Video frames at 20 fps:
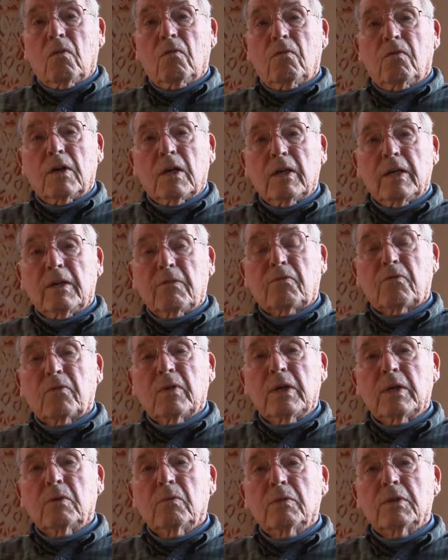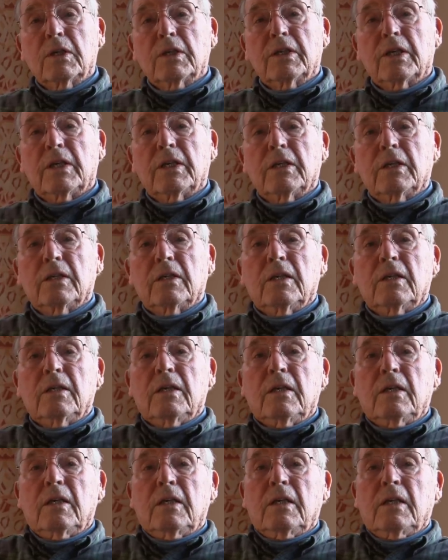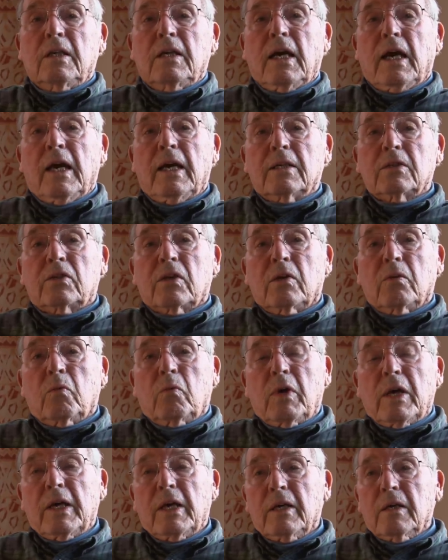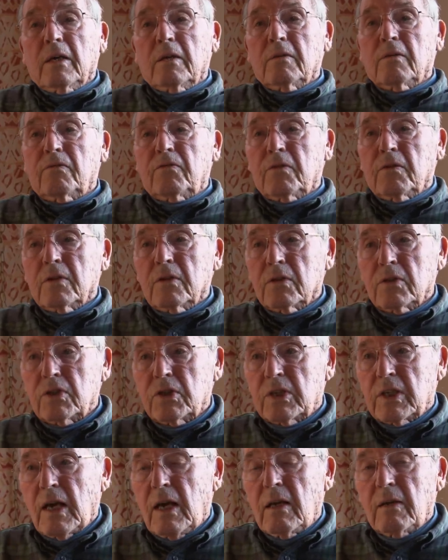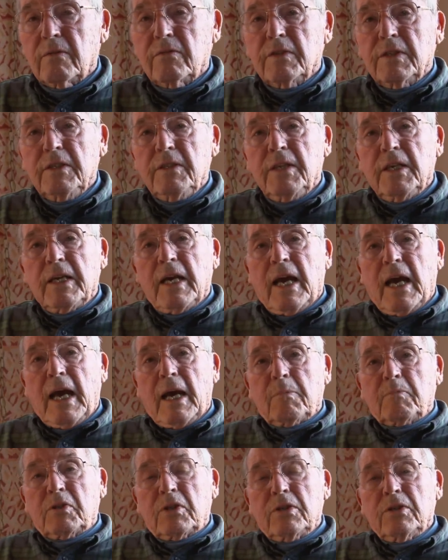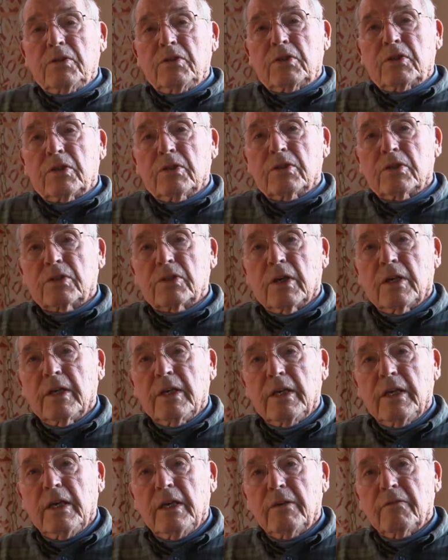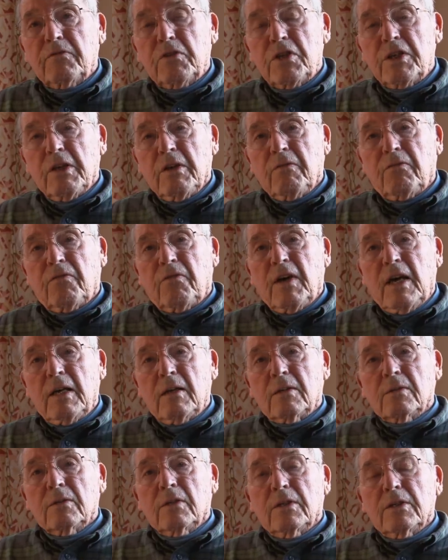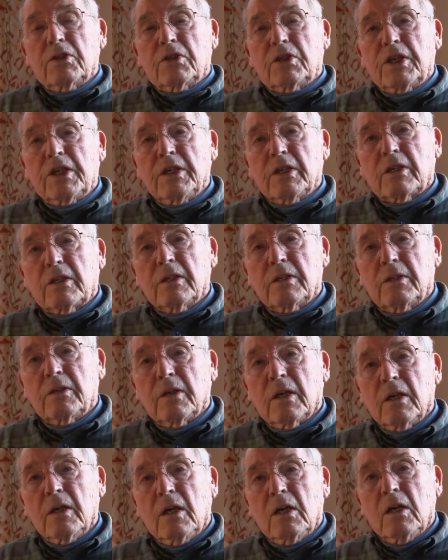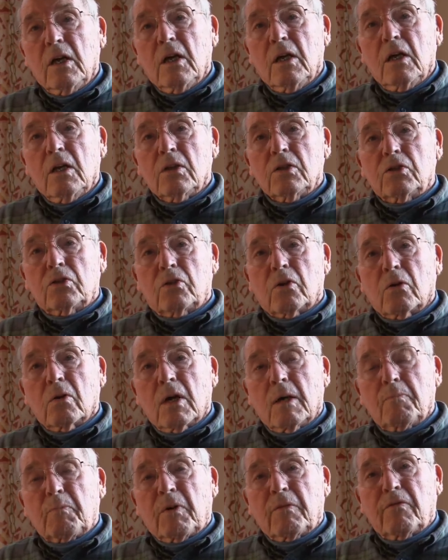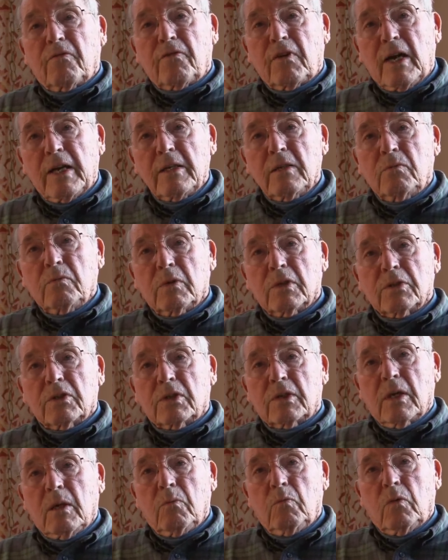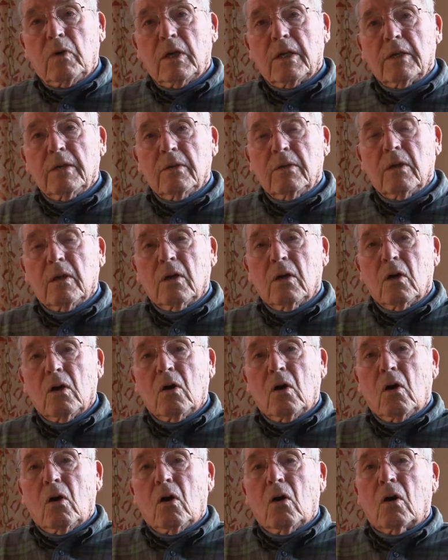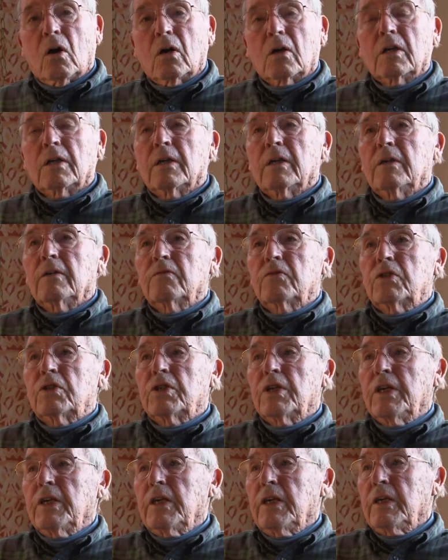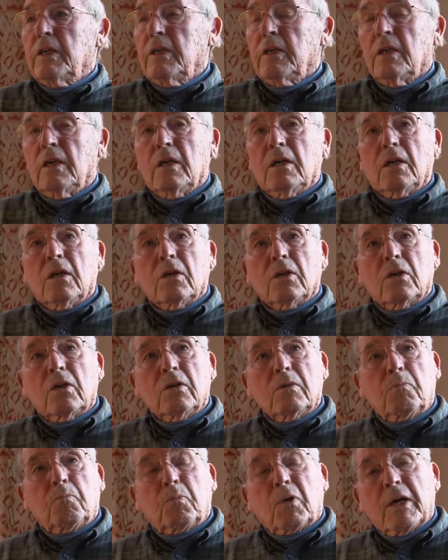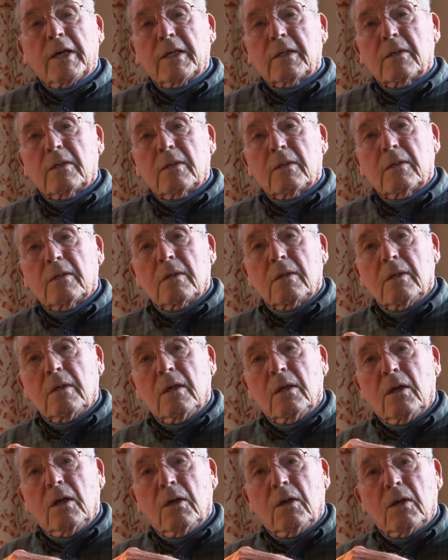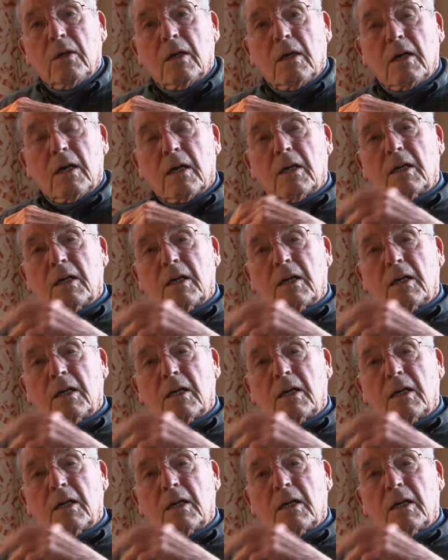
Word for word: very frequently as a way of solving the absences. If she found that she could stir up a fight with someone, or if she could break a